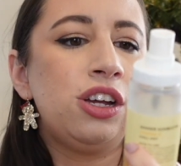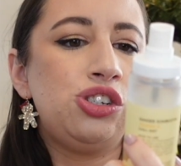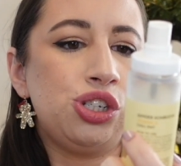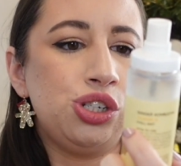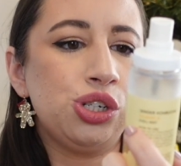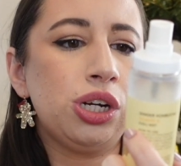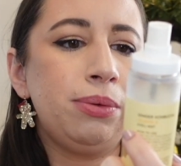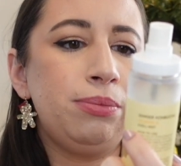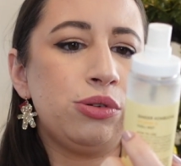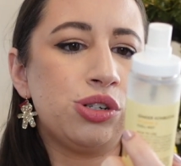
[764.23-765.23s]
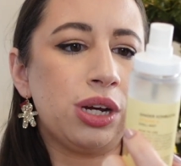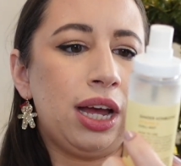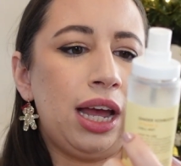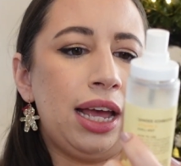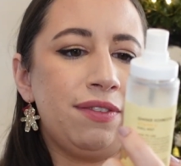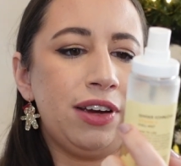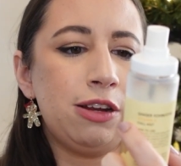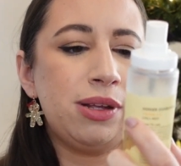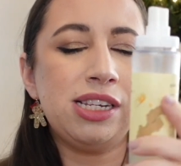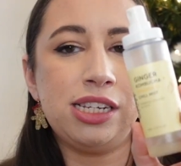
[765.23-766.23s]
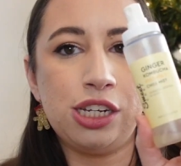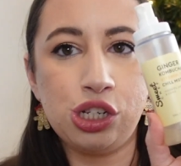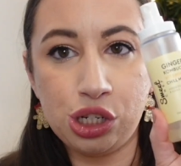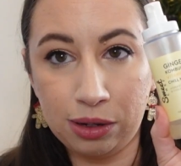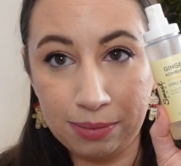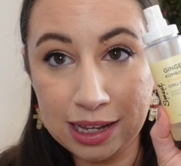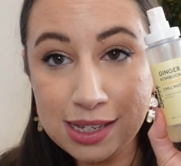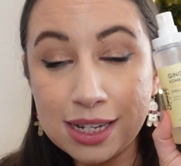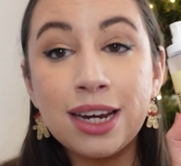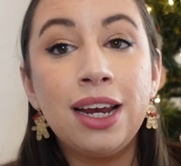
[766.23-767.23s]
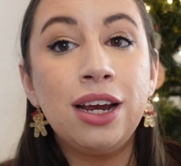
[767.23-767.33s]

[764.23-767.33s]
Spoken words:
Ginger Kombucha and Vitamin D Chill Mist.